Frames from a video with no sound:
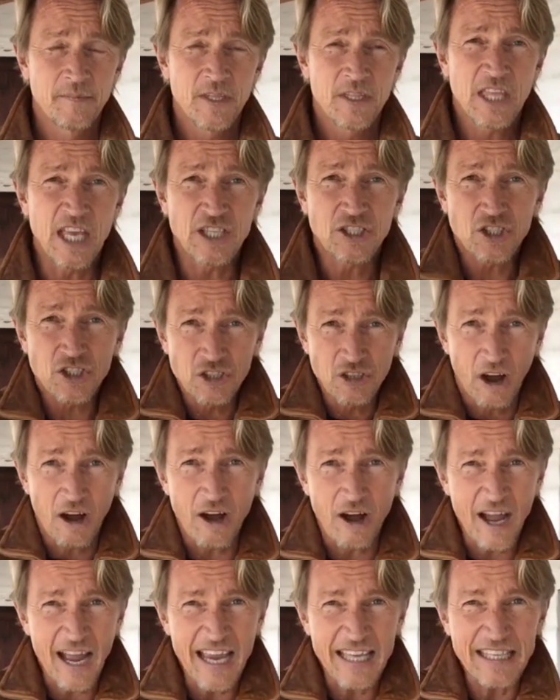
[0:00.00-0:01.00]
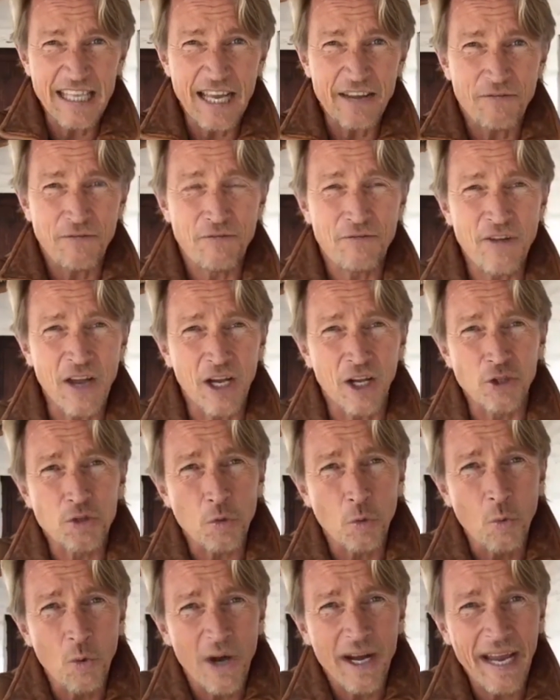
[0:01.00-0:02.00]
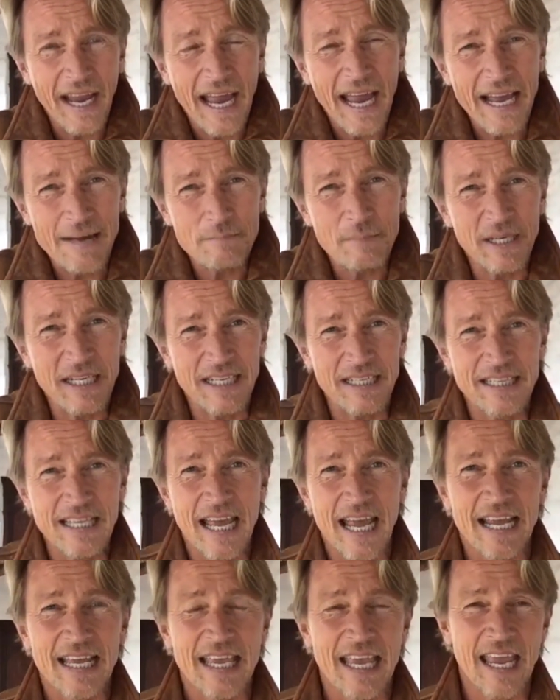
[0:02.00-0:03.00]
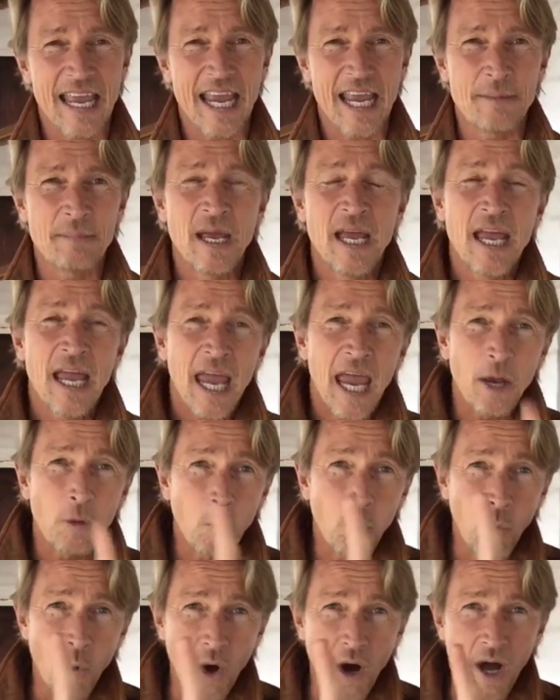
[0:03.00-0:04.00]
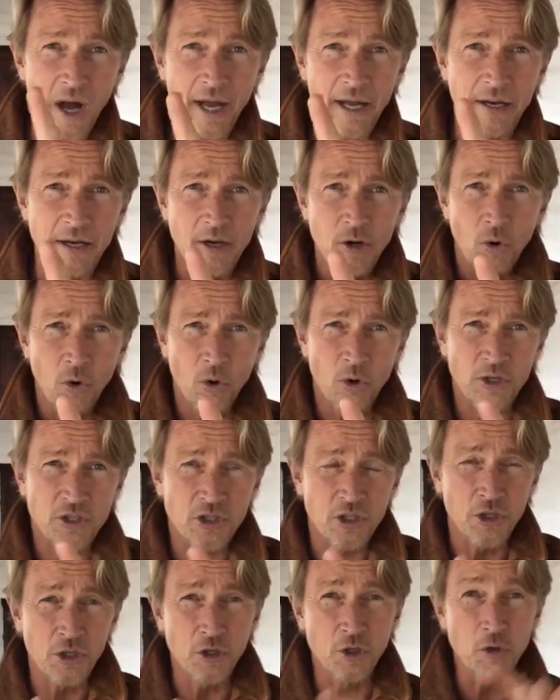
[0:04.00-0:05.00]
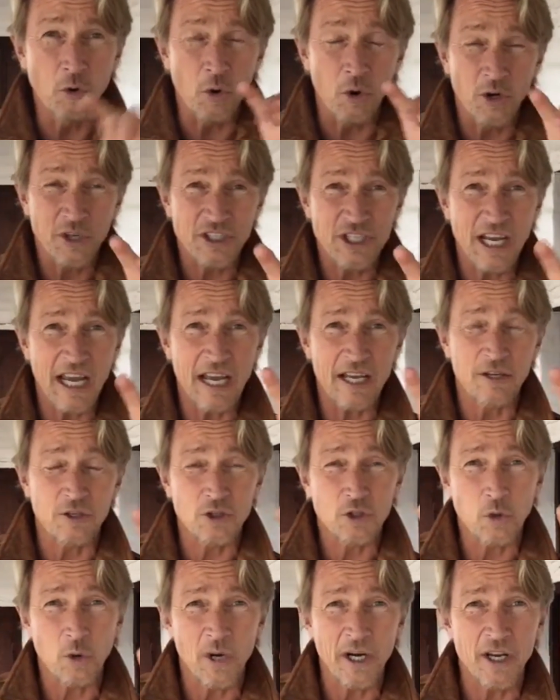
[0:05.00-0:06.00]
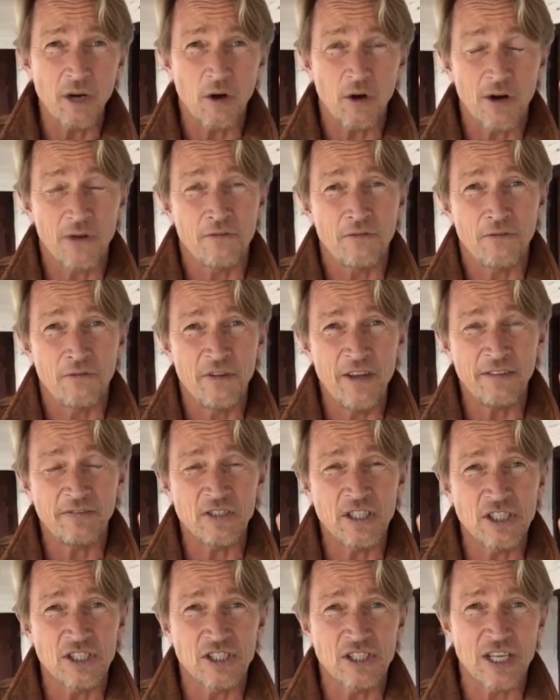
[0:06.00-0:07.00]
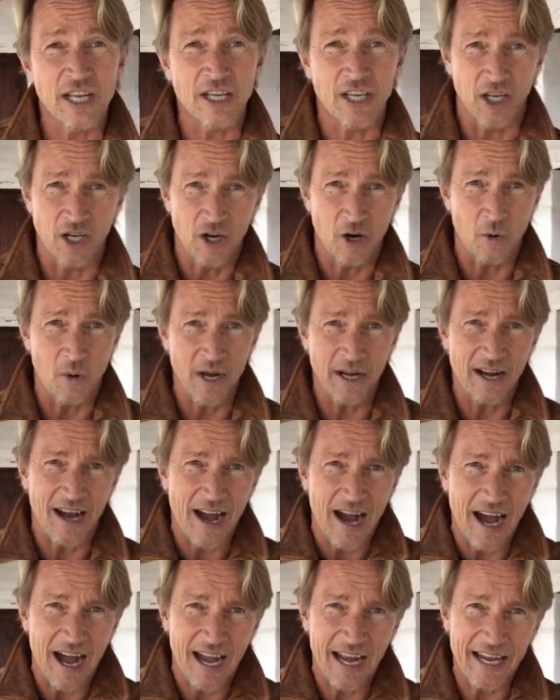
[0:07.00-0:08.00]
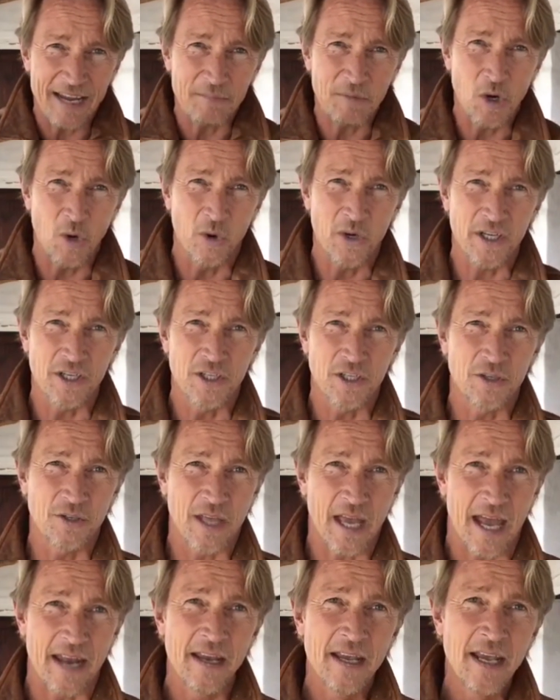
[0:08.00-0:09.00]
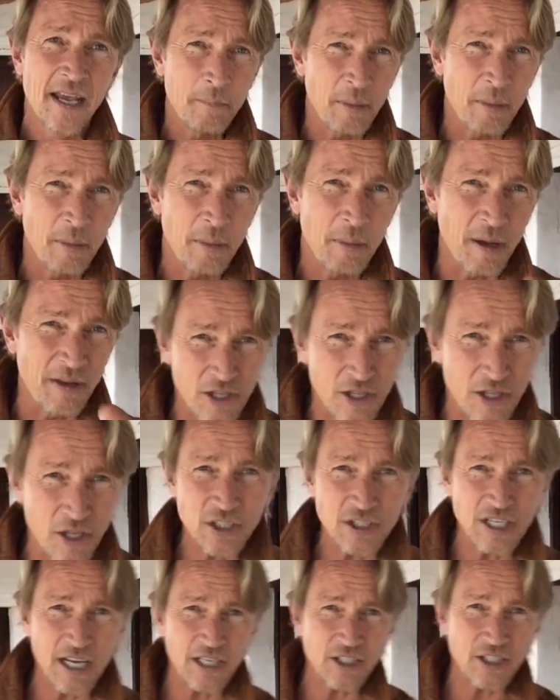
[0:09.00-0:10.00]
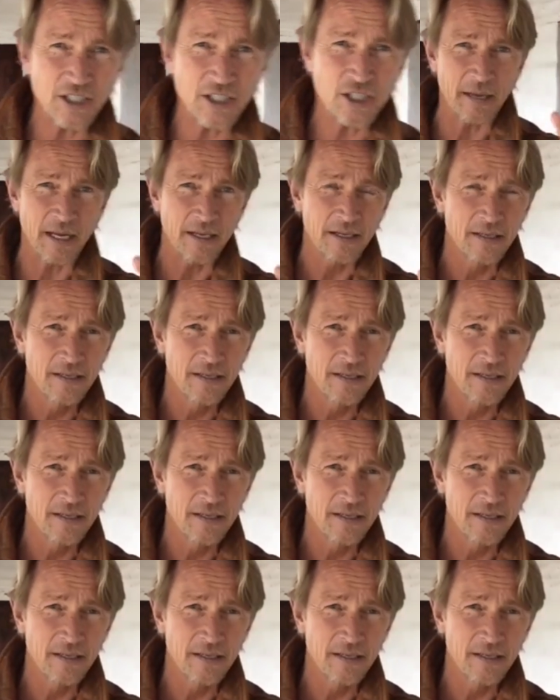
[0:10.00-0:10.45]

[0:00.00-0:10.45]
They saw and they felt what happened in that game. And 1 or 2 or 10 or 20 or 50 said, you know what? I am going to do that. Pay very close attention to me.